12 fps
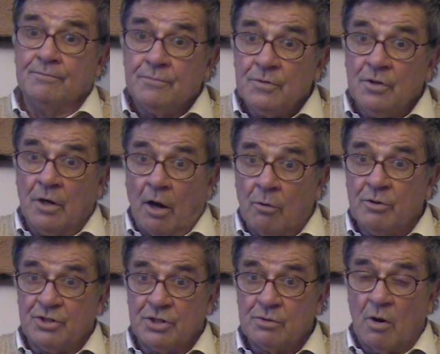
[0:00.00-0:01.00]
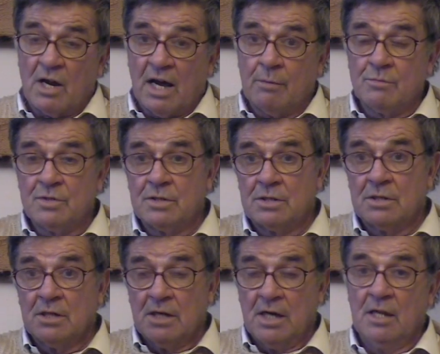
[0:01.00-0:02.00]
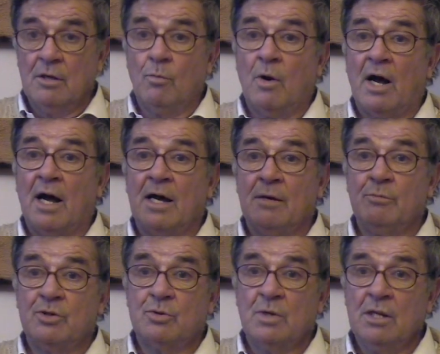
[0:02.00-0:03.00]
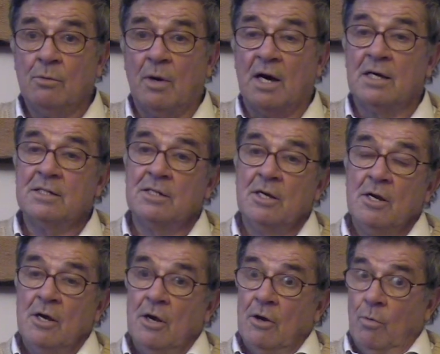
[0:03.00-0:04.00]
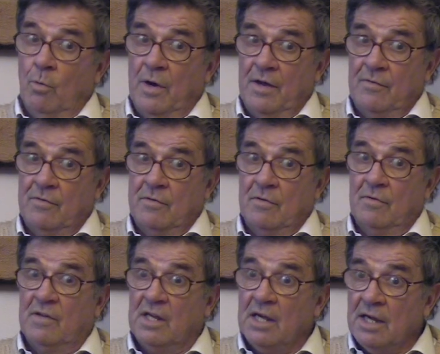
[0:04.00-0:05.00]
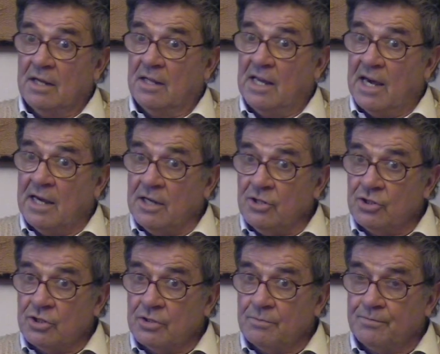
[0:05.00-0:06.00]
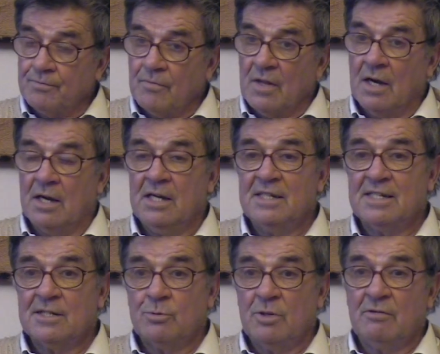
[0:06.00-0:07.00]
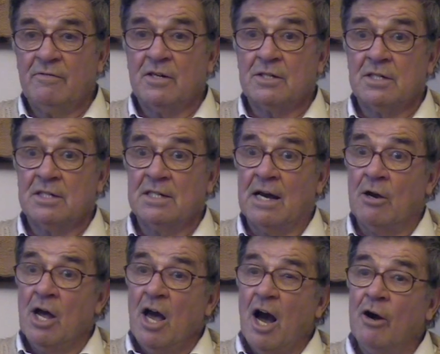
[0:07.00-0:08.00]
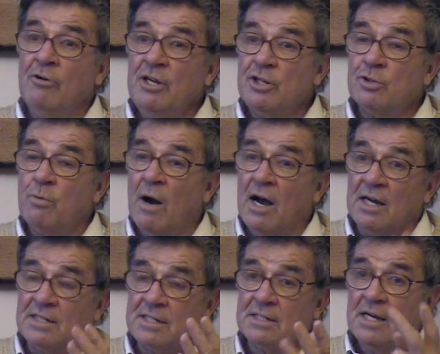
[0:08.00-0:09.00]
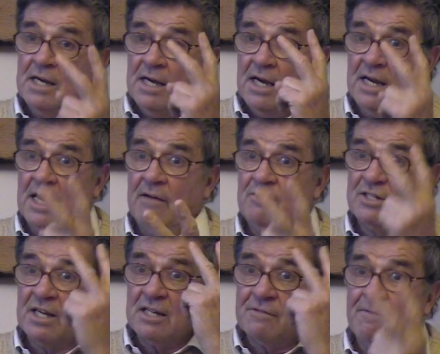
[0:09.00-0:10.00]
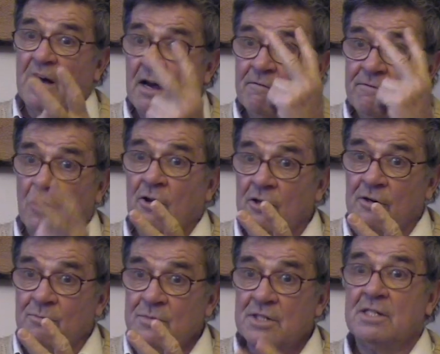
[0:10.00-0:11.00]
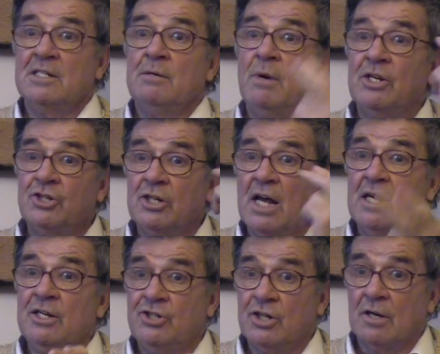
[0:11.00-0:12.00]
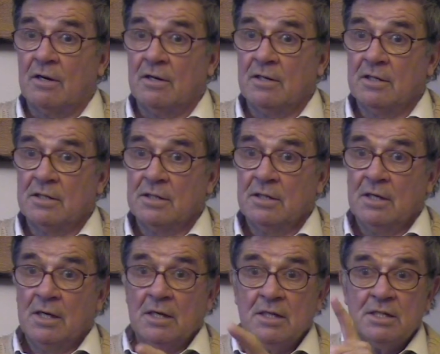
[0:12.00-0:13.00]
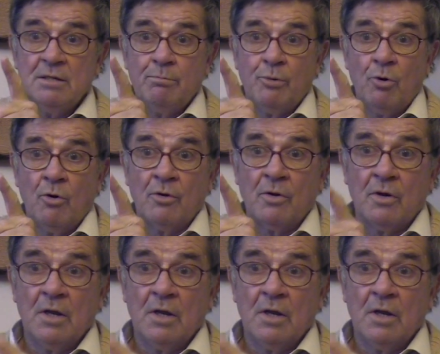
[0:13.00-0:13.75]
which is what happens in the wire and between the wires, with the E and the H. And he says we reverse this. Now, only twice in Heaviside's 5 volumes does he mention energy current. This is important.